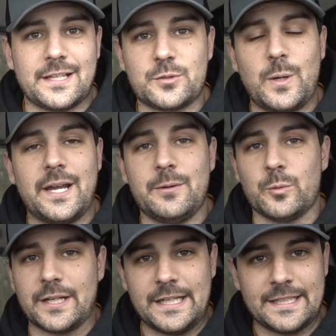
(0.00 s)
That's why
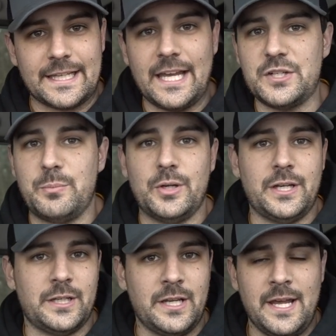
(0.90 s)
we're getting the cage put
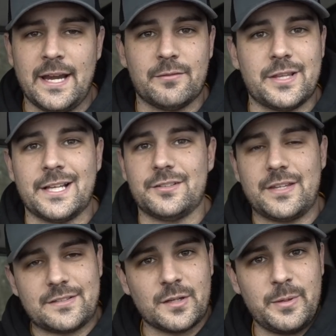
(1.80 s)
in, everything else.
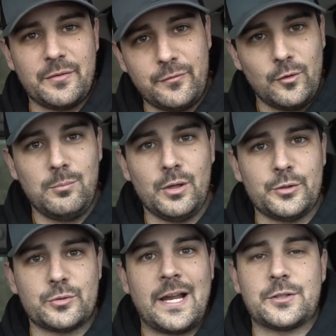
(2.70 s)
That's going to be a full
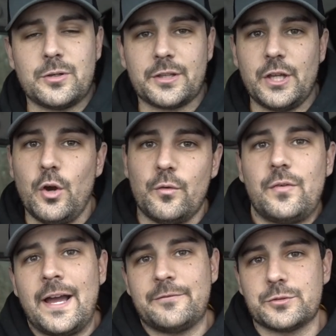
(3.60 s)
blown drag truck. The
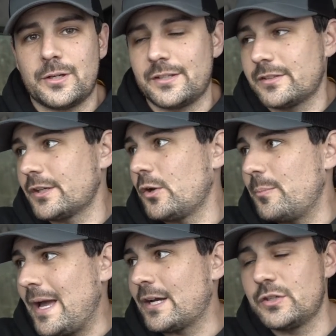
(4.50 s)
05 truck is going to go
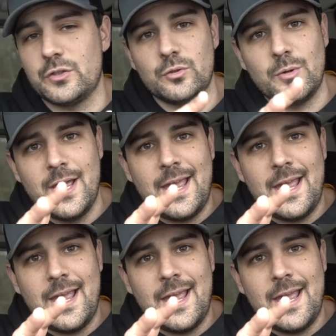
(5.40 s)
back to